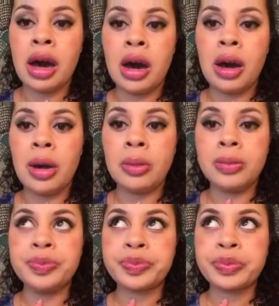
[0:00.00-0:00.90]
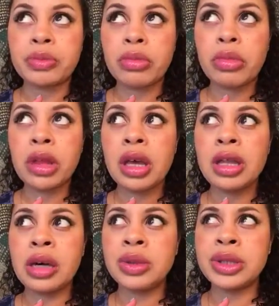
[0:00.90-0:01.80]

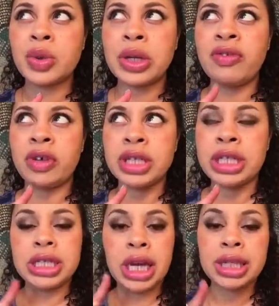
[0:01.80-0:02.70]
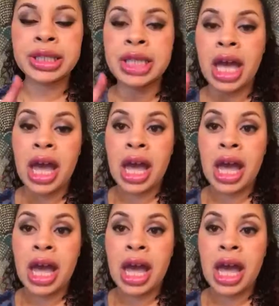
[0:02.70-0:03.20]
And that was 2014. Yes.